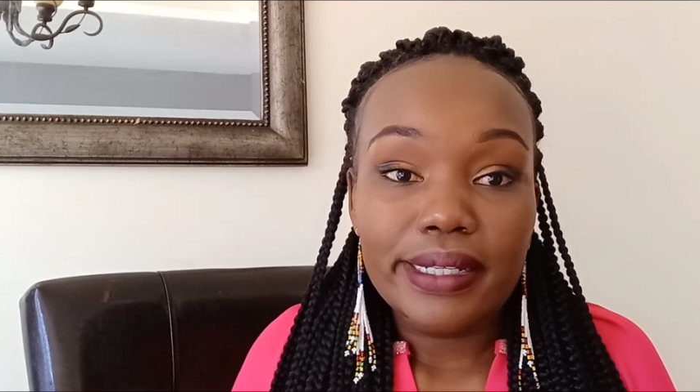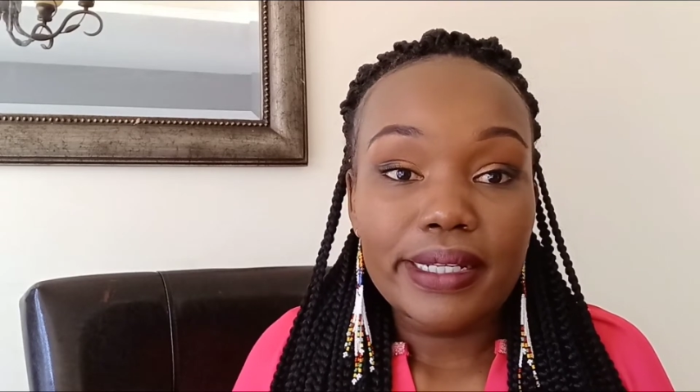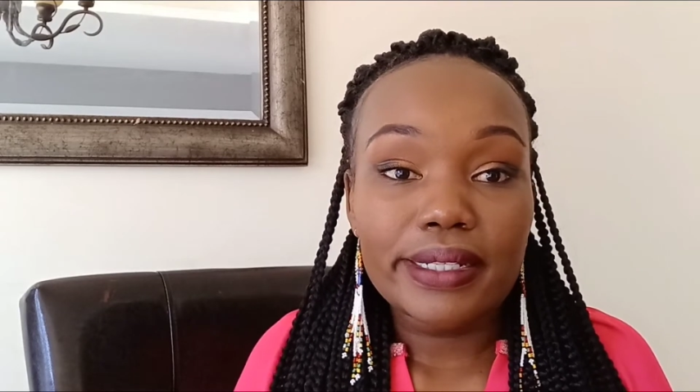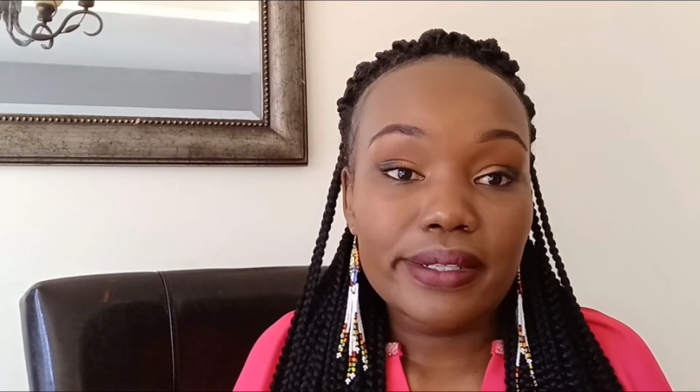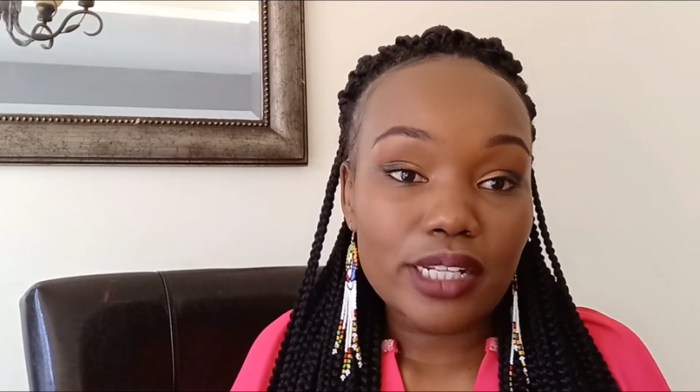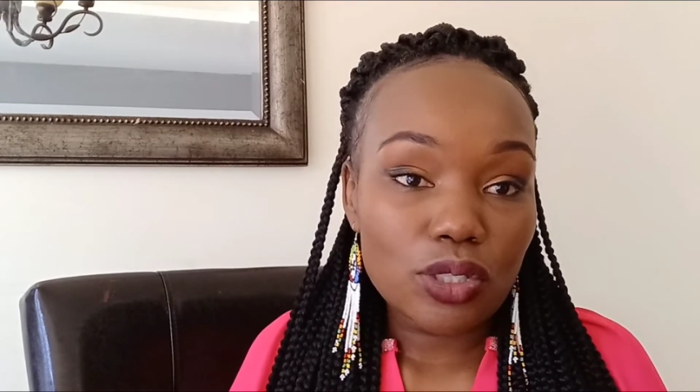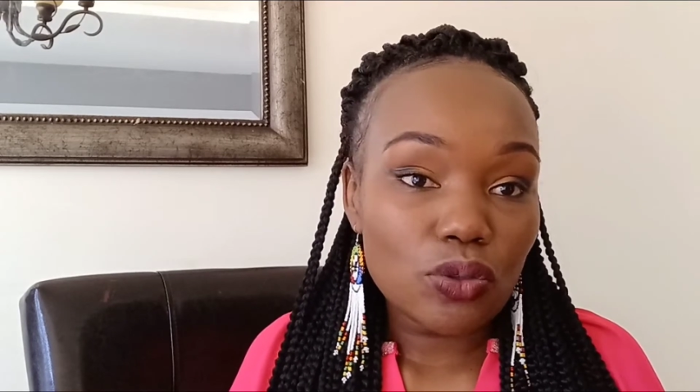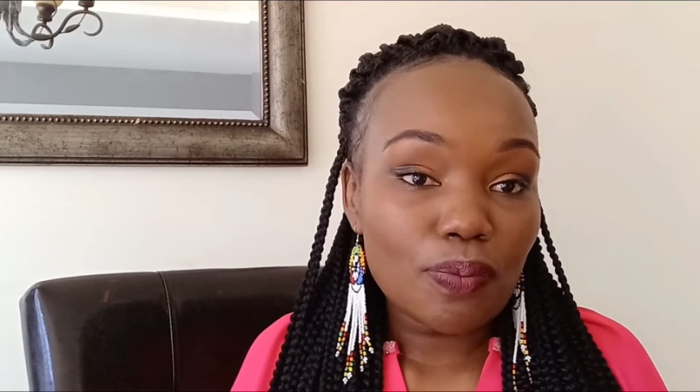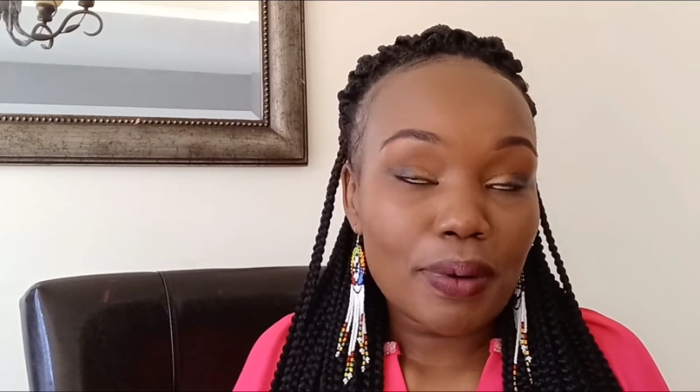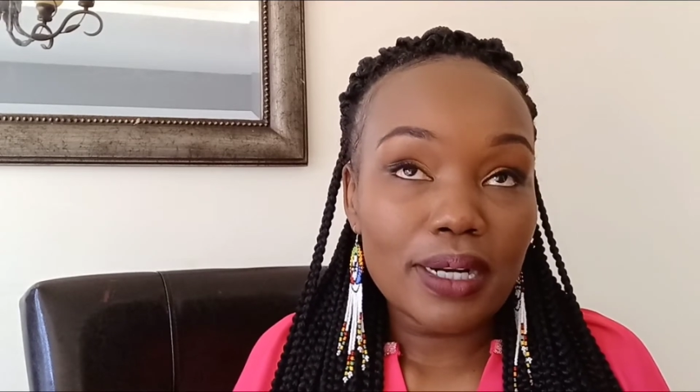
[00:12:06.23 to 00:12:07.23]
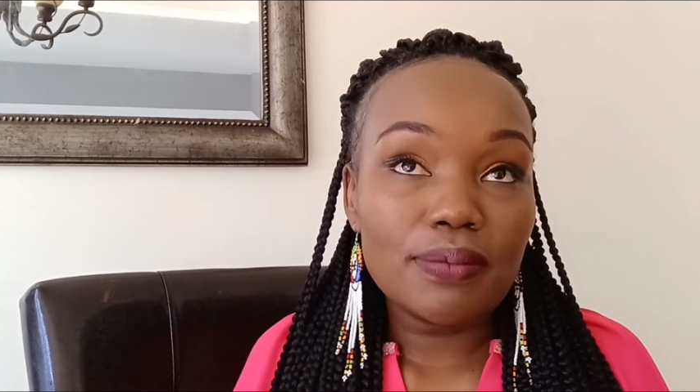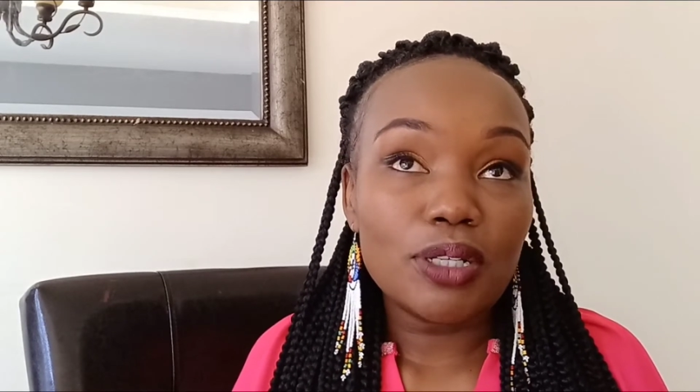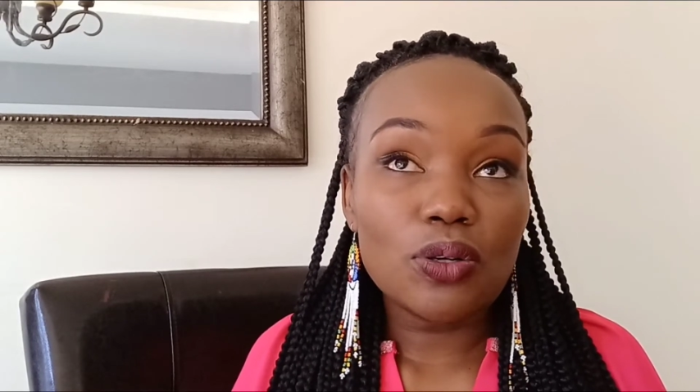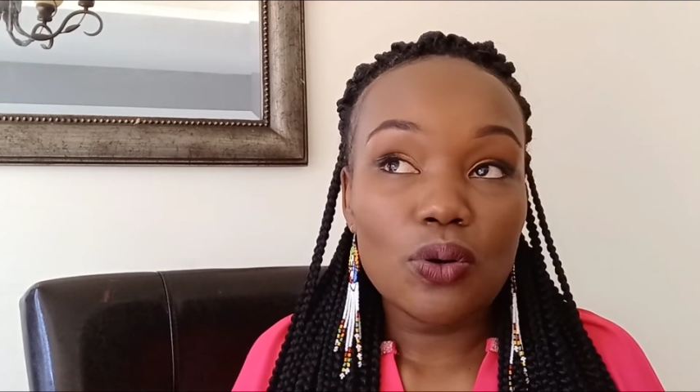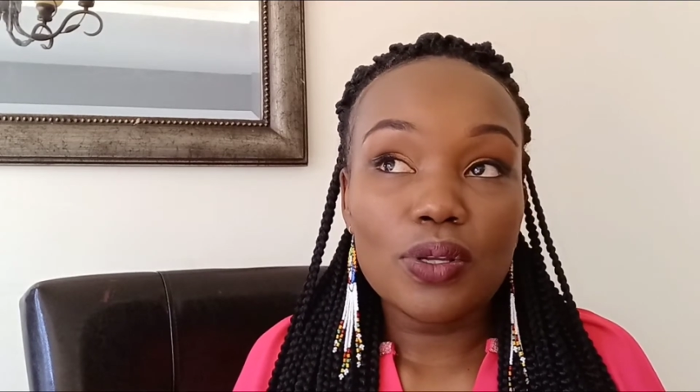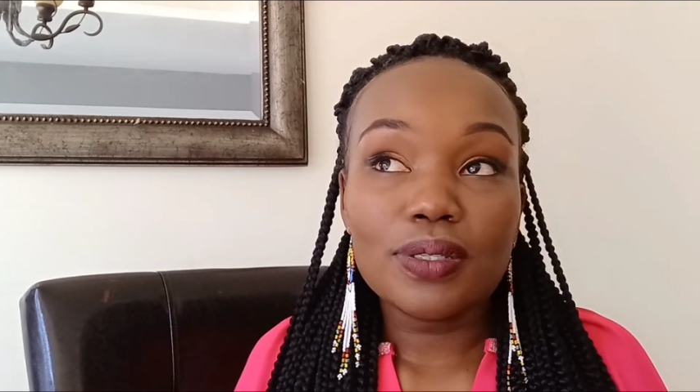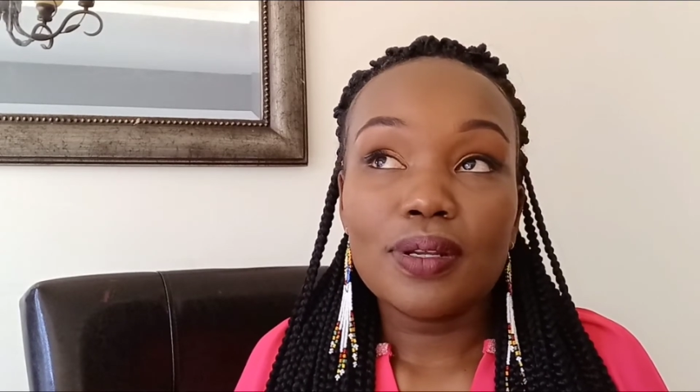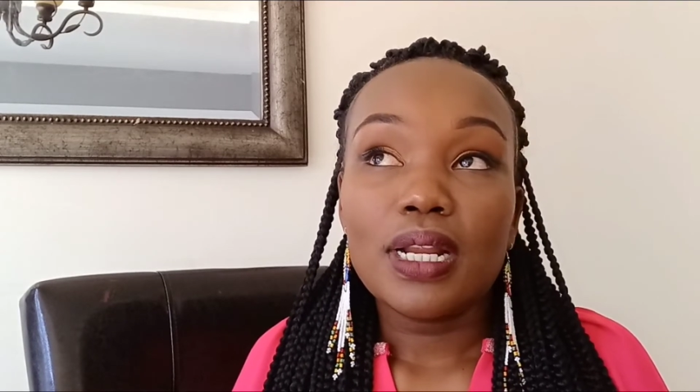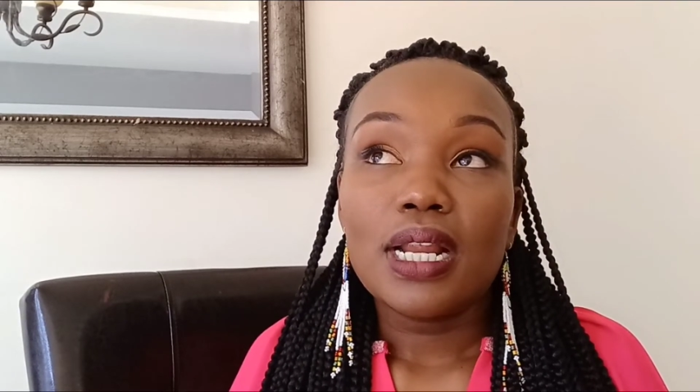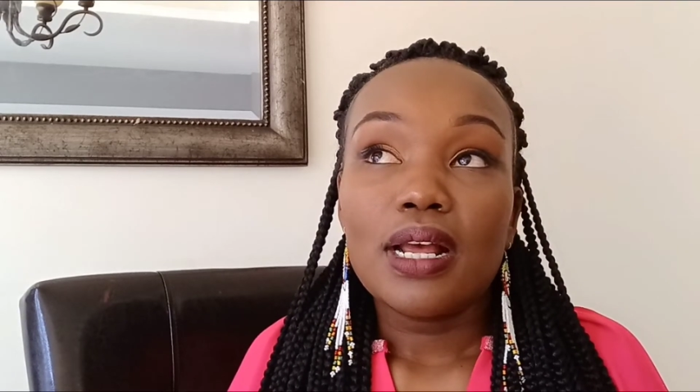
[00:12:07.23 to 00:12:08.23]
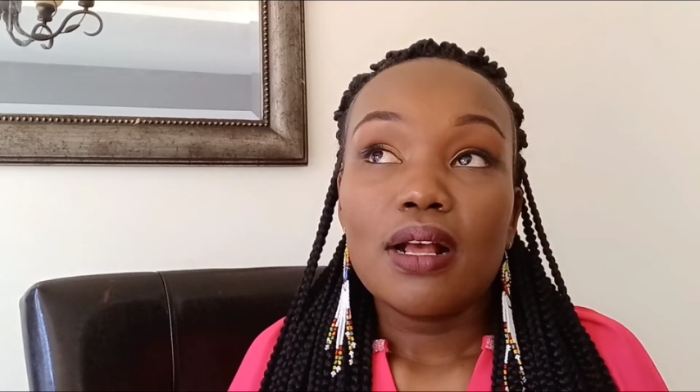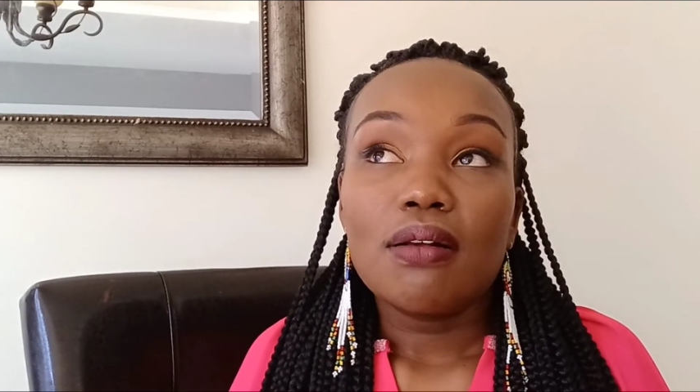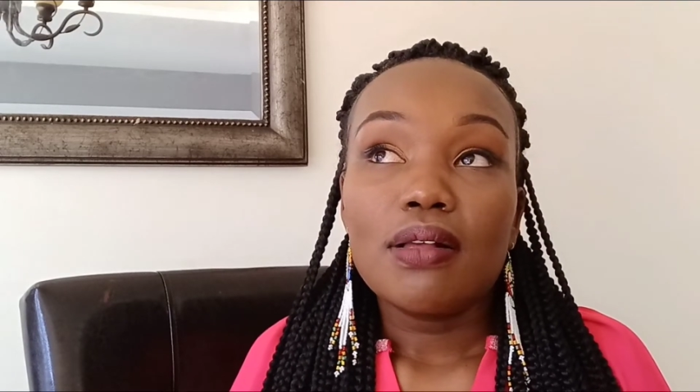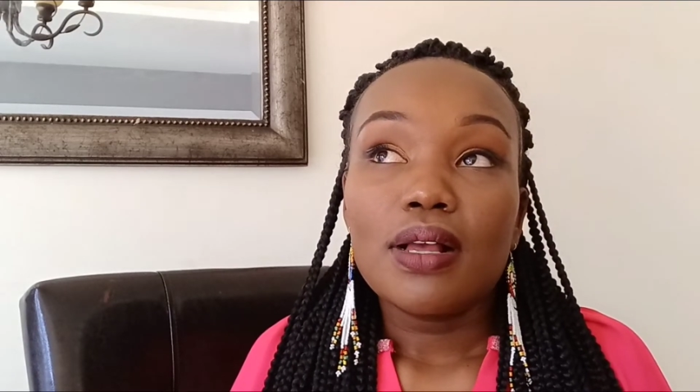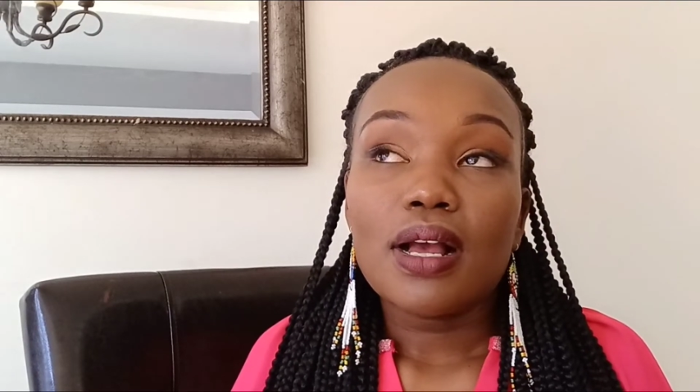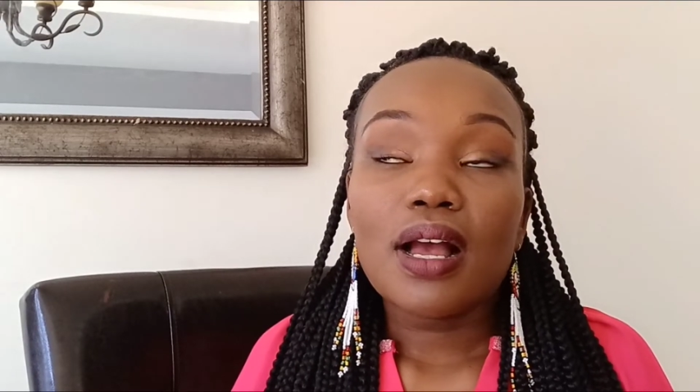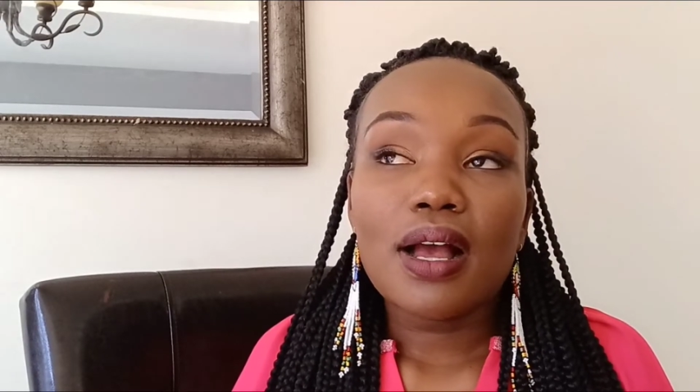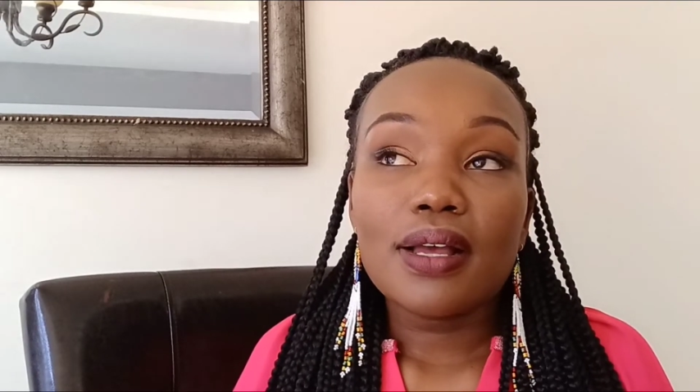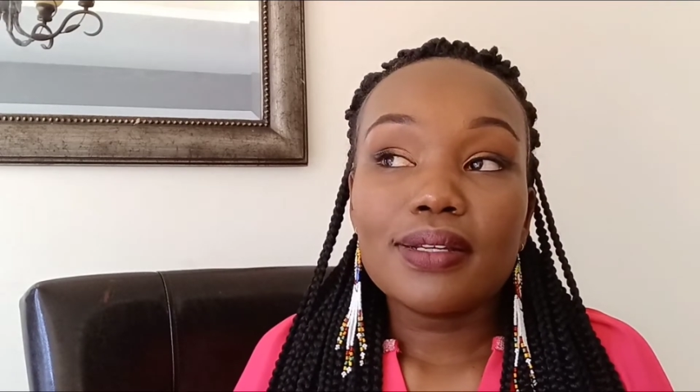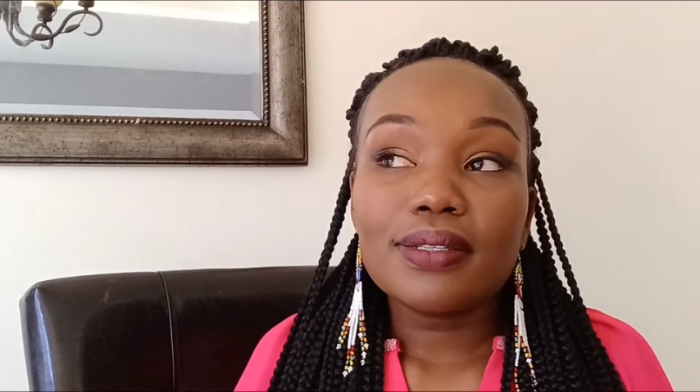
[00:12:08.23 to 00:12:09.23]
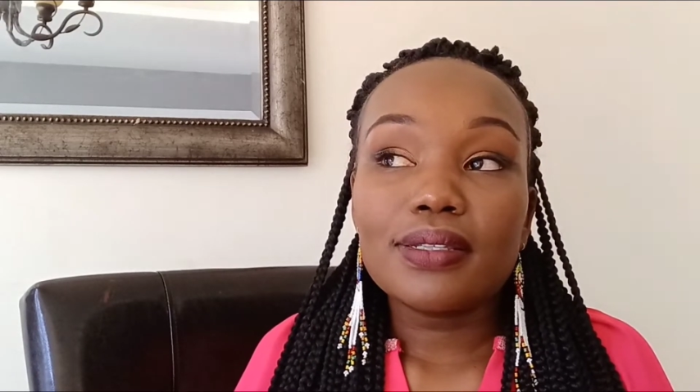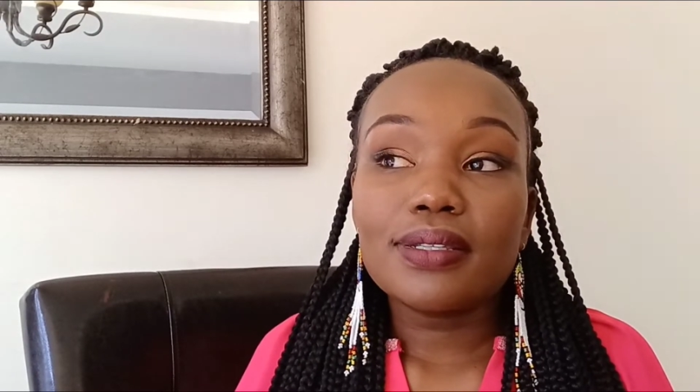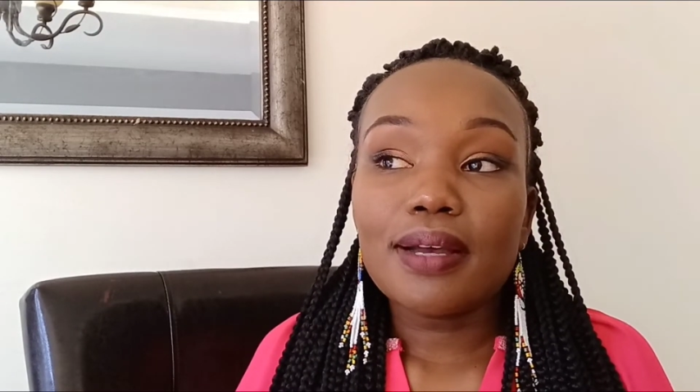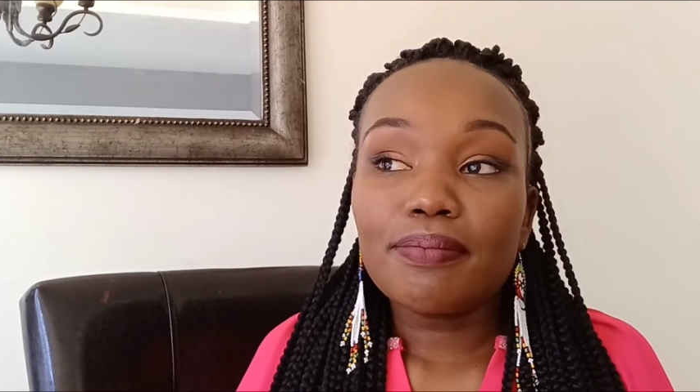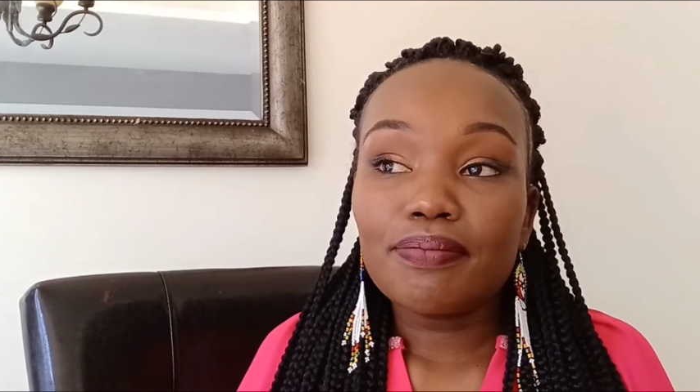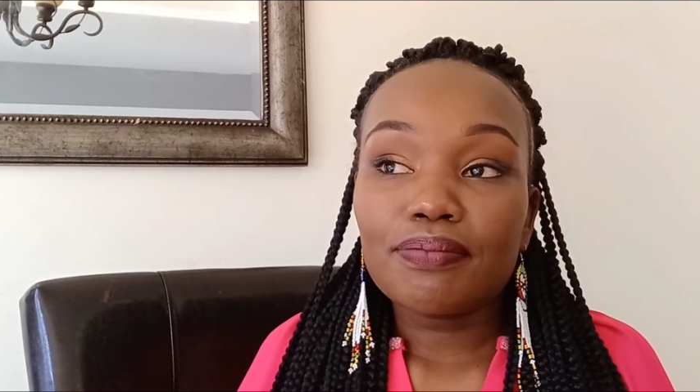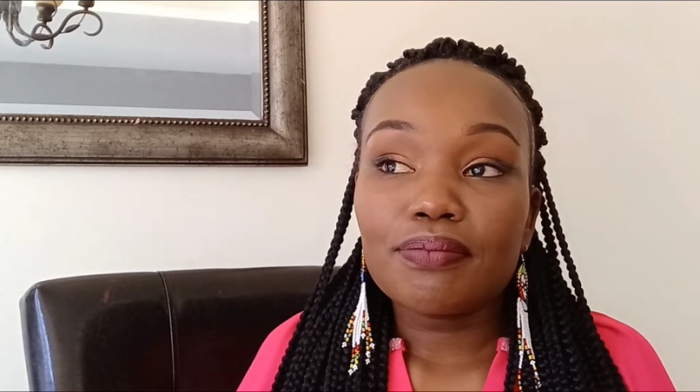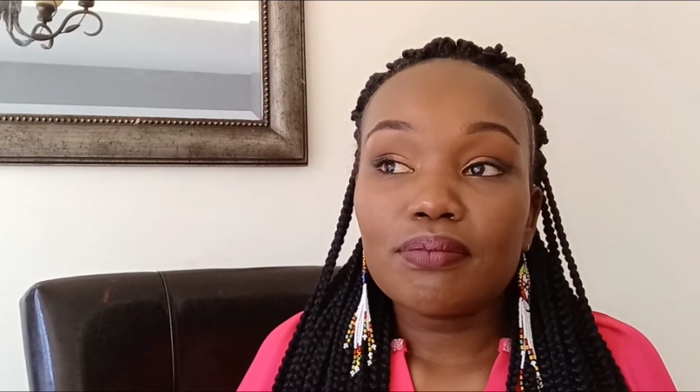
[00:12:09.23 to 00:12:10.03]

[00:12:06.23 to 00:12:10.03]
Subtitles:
it sets you apart because some